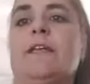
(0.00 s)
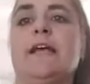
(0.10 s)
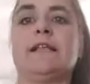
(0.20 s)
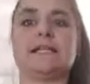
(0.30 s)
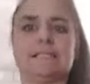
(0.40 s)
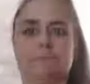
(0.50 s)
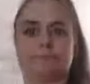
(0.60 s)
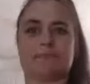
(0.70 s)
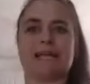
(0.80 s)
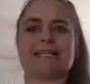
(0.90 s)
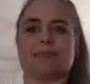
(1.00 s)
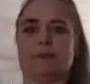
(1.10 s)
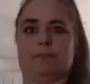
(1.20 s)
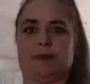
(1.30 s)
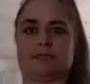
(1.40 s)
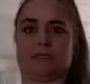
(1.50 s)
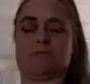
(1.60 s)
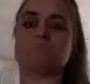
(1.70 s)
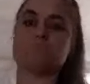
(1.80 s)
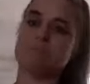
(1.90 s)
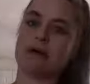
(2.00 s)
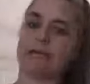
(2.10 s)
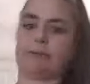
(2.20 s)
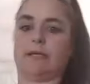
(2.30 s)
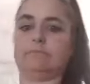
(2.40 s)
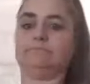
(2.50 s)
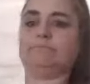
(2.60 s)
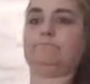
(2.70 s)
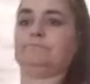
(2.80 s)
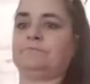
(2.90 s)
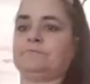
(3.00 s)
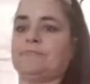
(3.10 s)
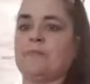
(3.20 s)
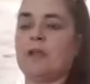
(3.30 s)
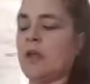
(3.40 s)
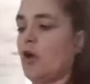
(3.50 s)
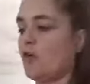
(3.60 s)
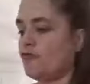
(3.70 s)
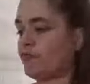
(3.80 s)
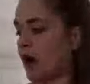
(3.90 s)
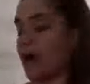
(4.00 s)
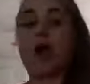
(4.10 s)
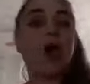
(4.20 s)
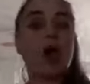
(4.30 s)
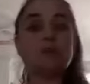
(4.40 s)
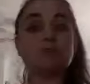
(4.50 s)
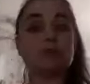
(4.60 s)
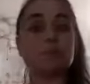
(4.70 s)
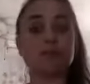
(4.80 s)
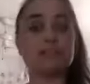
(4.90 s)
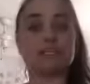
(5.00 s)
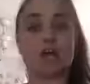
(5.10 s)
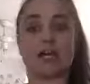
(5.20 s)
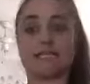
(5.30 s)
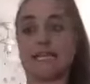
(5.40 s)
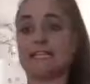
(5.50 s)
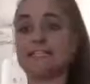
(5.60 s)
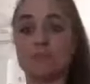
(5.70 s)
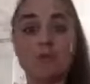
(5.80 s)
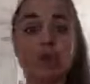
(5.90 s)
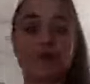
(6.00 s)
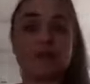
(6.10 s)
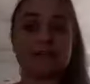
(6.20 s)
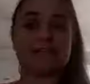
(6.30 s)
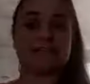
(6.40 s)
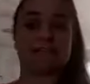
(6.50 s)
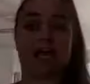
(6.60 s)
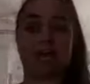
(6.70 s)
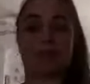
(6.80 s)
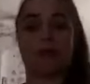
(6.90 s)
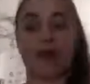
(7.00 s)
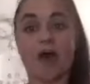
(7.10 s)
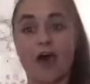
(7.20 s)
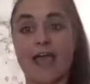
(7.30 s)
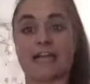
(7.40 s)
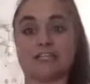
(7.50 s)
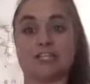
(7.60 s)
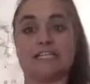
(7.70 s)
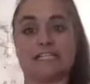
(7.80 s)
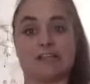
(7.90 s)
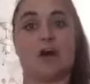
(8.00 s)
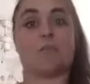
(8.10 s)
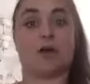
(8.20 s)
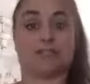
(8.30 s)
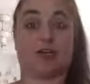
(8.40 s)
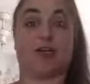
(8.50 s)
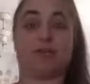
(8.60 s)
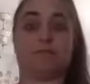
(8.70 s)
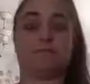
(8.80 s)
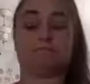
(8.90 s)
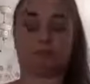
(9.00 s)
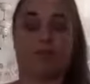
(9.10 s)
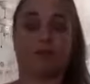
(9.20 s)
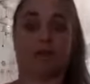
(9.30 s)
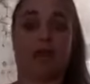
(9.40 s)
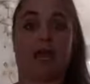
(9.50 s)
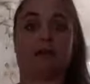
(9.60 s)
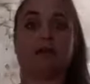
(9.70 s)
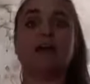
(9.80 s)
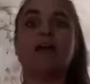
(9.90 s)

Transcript: that that's a, that's a bit better. Maybe. Right, I'm super excited. Tomorrow is the day when I actually start my diet. Okay.